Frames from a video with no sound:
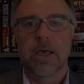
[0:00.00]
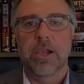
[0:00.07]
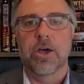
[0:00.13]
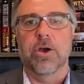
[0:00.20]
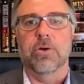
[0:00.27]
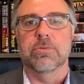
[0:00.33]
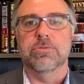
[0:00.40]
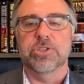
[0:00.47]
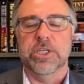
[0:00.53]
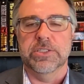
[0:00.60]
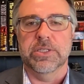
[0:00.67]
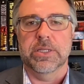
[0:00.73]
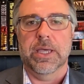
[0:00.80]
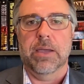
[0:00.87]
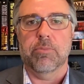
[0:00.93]
Hello,
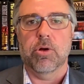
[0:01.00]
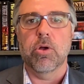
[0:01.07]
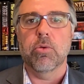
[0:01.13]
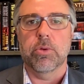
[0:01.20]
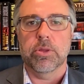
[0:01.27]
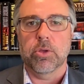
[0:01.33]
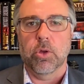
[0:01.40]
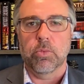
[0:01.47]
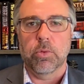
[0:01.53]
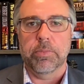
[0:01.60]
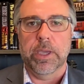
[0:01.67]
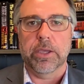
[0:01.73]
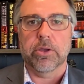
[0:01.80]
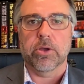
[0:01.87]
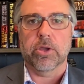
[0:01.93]
Jason Lamoureux with Coldwell
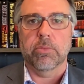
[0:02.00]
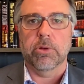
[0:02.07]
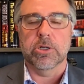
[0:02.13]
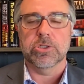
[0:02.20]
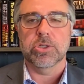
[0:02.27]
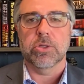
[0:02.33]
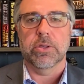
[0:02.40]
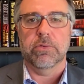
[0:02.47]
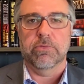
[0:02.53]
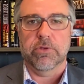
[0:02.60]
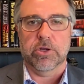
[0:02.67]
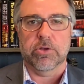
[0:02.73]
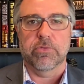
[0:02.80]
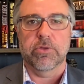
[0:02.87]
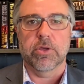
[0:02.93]
Banker Commercial in
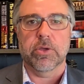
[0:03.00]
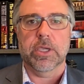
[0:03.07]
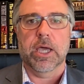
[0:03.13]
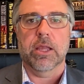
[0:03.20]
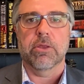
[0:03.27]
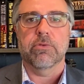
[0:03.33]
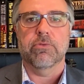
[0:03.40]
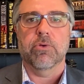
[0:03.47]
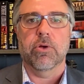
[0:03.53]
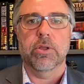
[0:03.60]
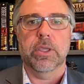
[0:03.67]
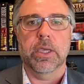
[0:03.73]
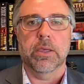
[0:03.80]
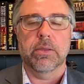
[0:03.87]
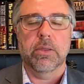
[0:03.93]
Victorville,
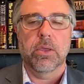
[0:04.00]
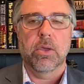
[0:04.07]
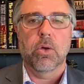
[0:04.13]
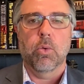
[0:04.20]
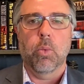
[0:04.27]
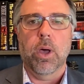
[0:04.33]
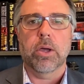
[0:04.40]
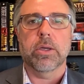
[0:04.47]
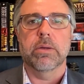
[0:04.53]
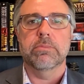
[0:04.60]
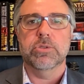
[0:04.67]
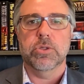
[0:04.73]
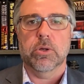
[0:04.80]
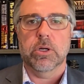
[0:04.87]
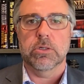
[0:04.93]
California. Welcome
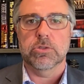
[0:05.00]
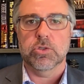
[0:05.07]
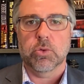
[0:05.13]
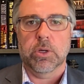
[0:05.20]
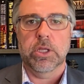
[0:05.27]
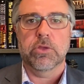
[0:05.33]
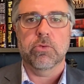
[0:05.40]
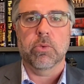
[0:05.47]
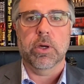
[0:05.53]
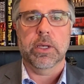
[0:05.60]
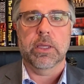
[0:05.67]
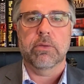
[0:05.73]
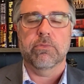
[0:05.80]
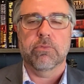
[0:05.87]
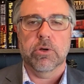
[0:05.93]
to our
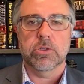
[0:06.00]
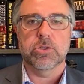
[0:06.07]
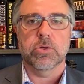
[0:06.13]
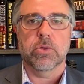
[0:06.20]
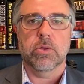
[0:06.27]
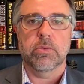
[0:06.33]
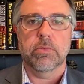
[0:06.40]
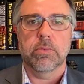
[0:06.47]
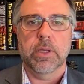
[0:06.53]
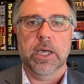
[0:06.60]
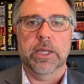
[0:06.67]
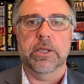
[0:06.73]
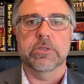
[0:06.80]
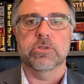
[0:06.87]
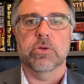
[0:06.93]
2020 virtual
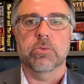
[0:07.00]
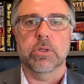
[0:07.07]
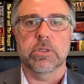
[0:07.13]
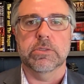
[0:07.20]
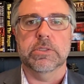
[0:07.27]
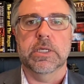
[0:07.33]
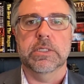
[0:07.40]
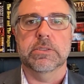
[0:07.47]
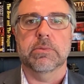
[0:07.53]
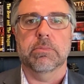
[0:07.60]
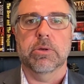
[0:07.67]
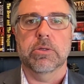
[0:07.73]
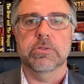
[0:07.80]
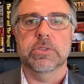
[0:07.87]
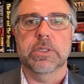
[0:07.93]
High Desert Real Estate
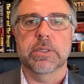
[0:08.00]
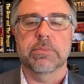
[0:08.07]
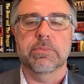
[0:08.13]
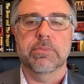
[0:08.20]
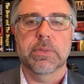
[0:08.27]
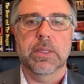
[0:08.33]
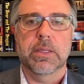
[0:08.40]
Symposium.